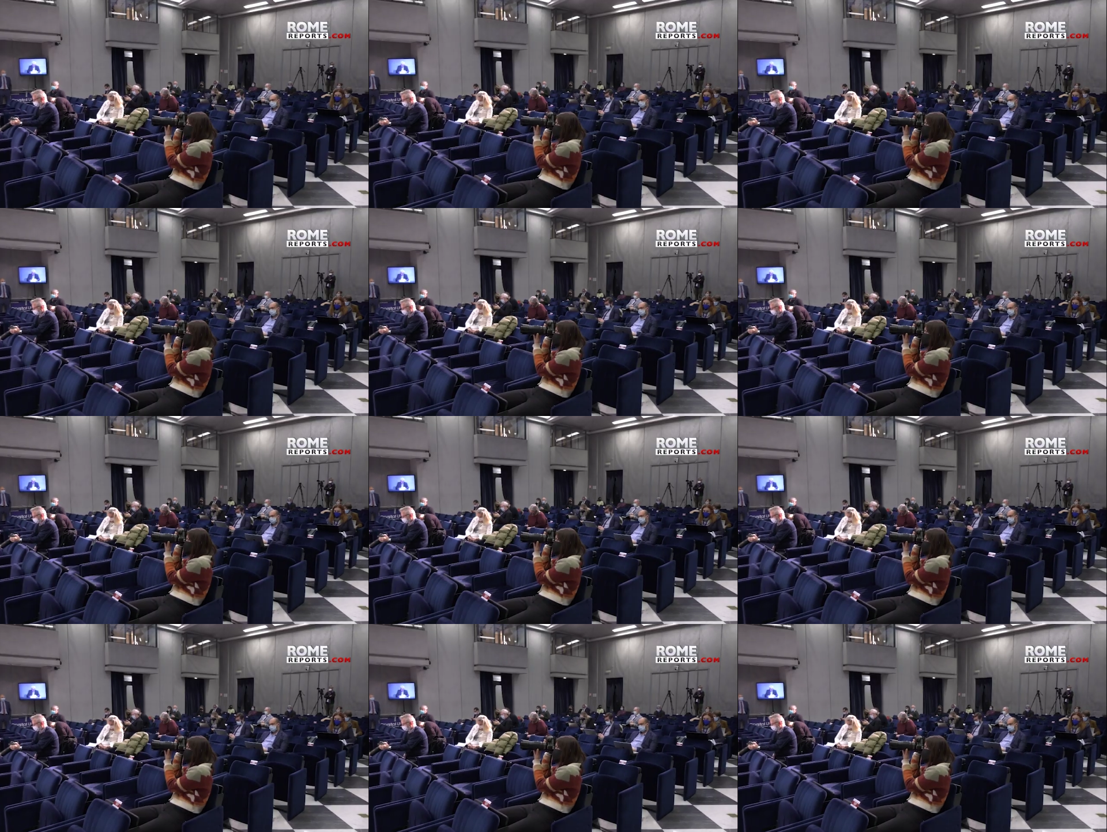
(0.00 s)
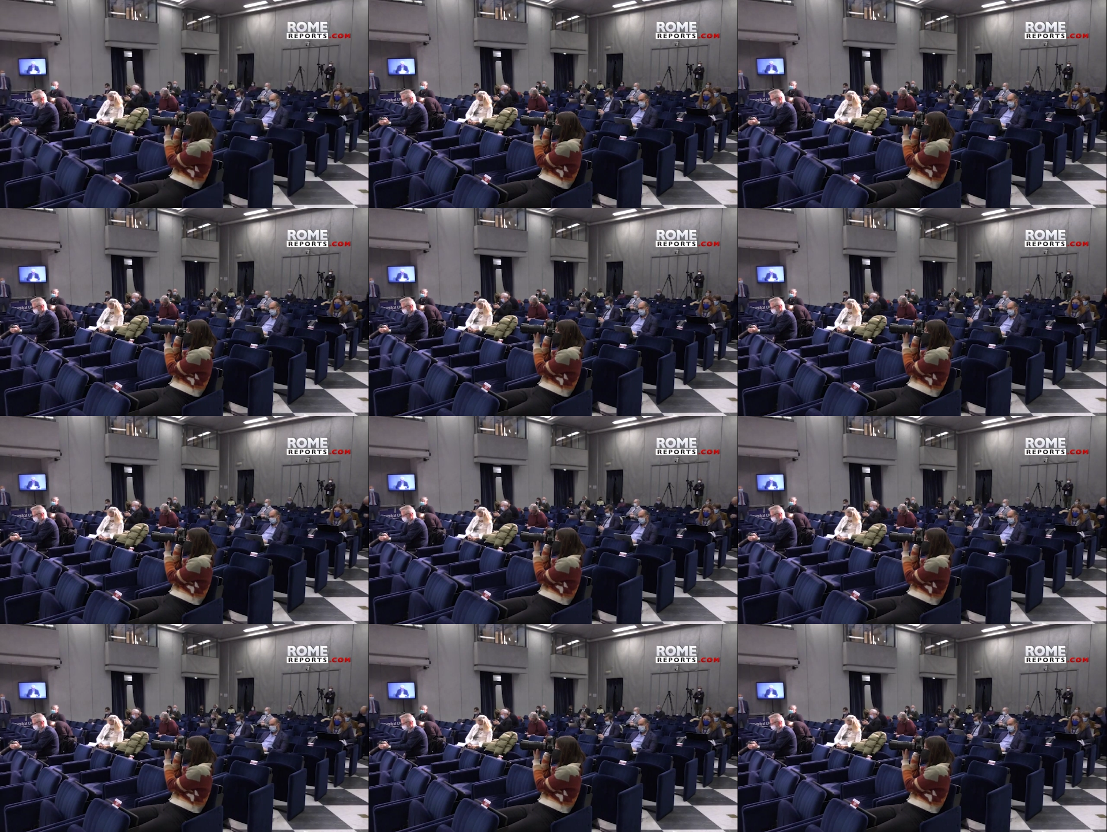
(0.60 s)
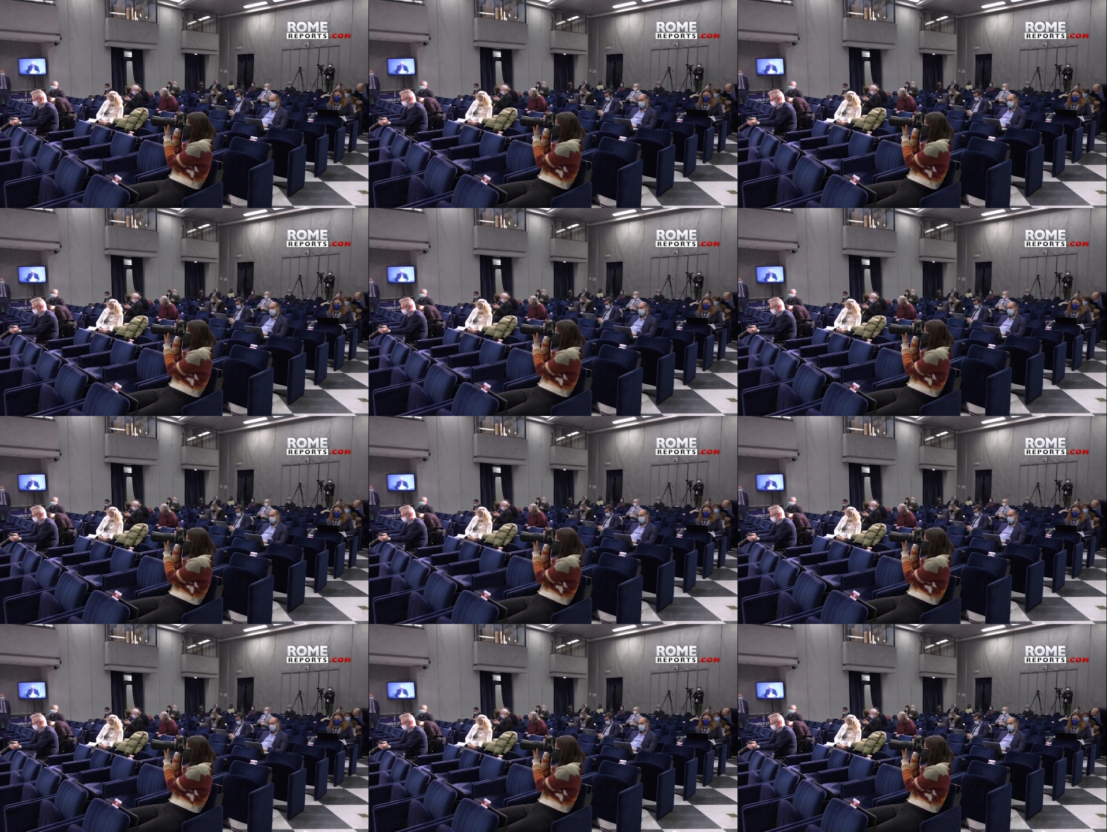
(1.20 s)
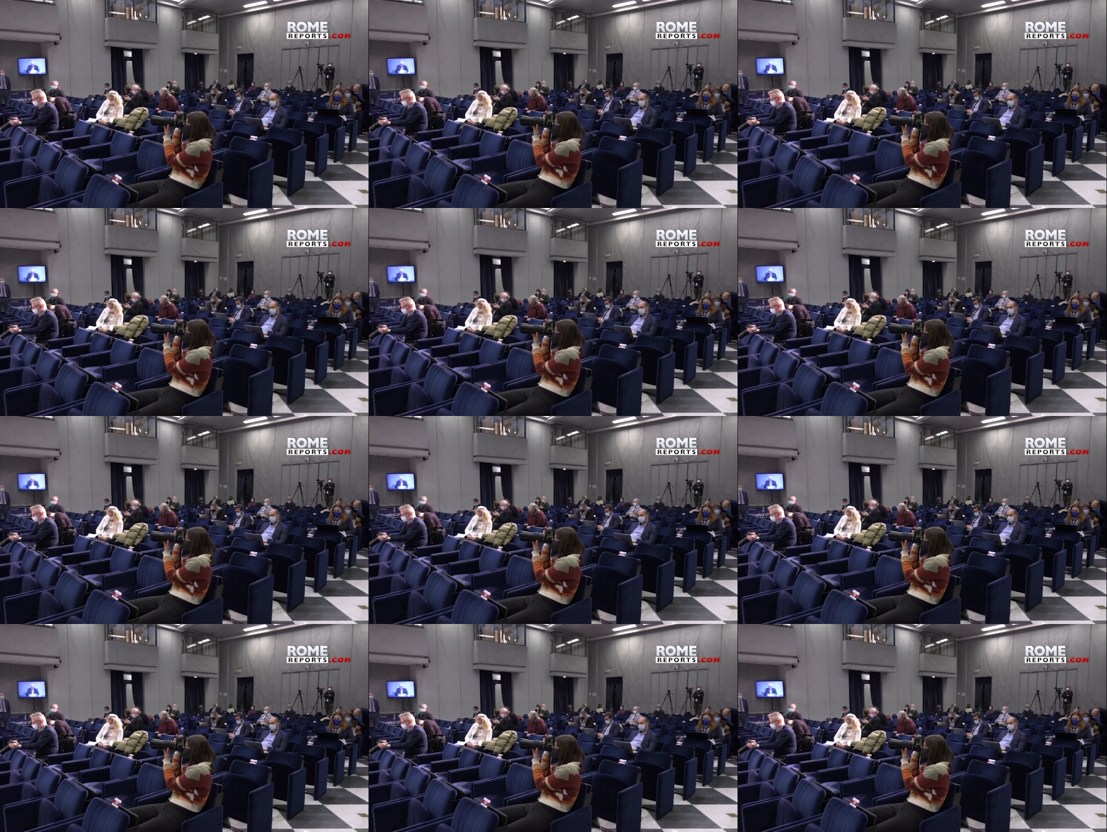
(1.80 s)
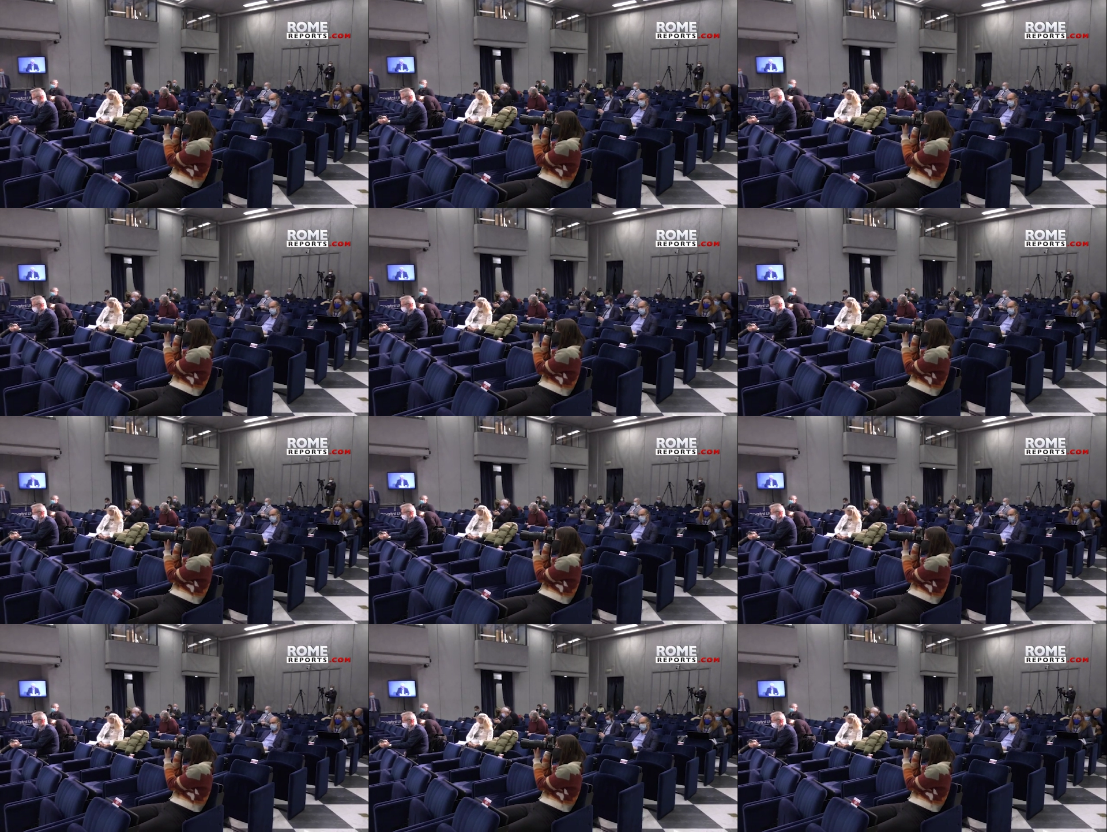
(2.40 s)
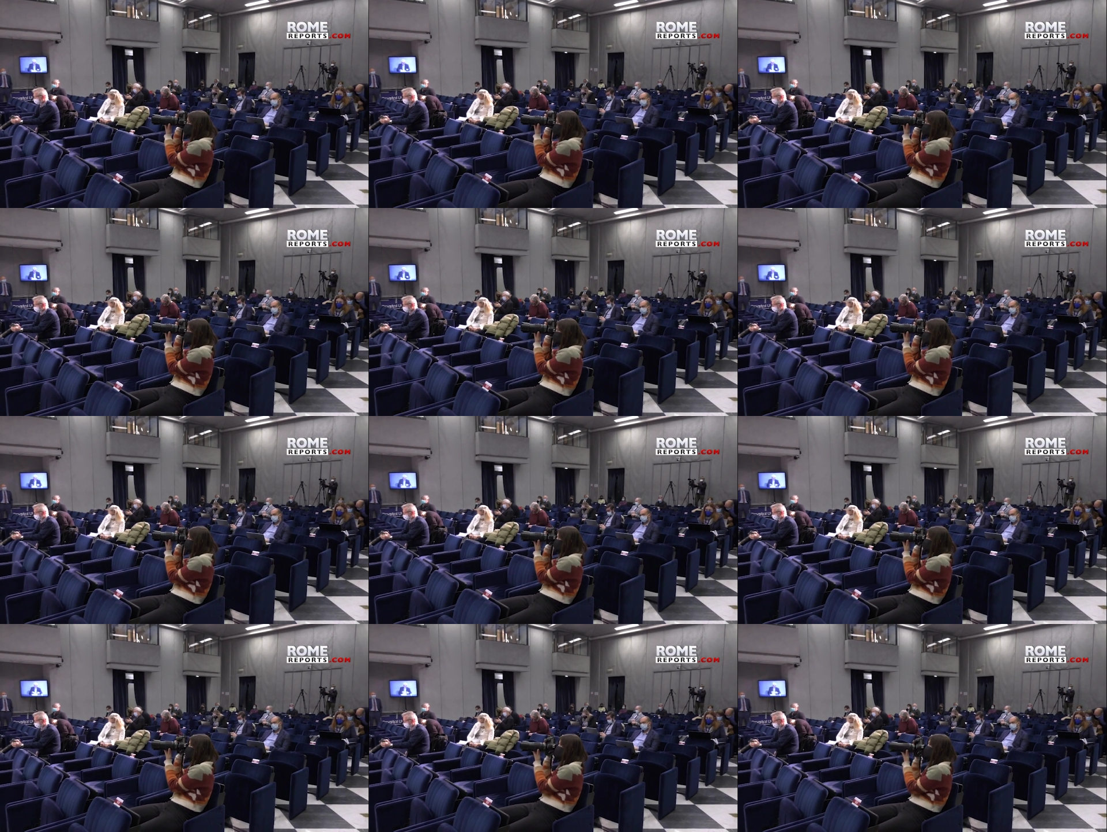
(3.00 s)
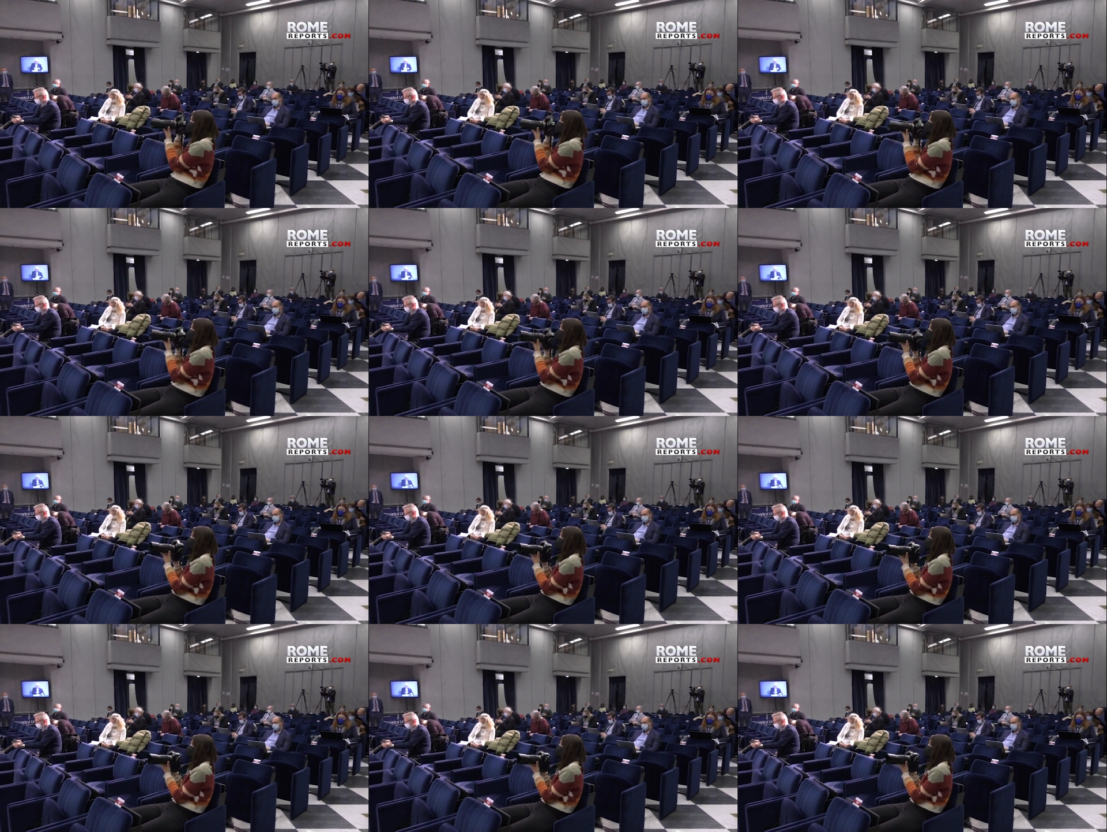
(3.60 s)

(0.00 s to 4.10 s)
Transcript: (no speaker visible)